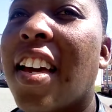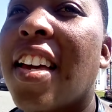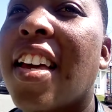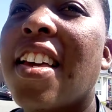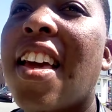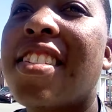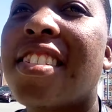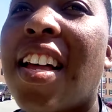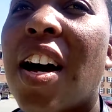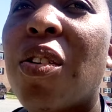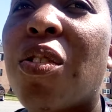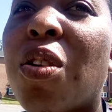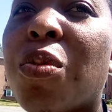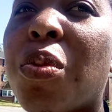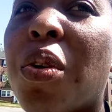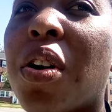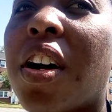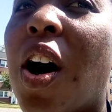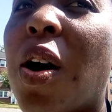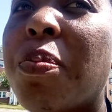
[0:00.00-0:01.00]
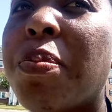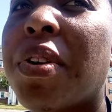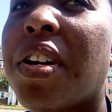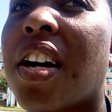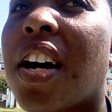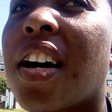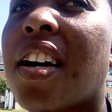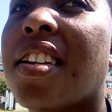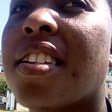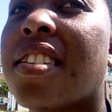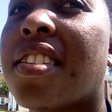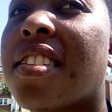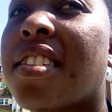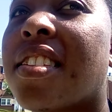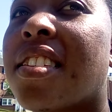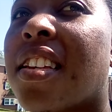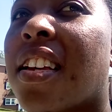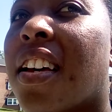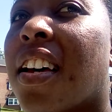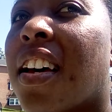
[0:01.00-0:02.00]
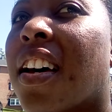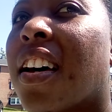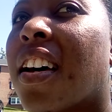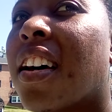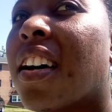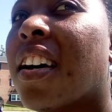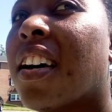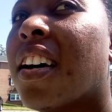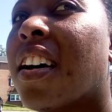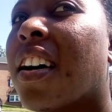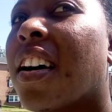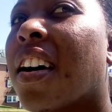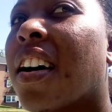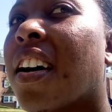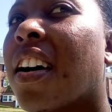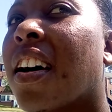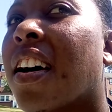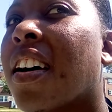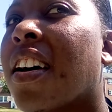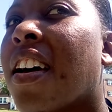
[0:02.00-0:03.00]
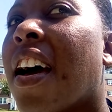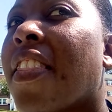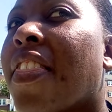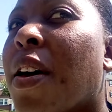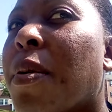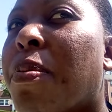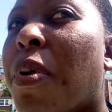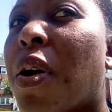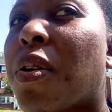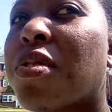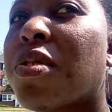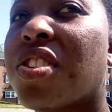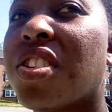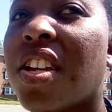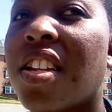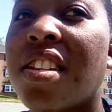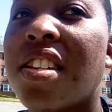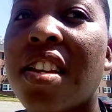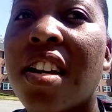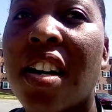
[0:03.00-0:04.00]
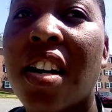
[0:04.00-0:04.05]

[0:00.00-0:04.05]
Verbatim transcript: it's not going to work out because that person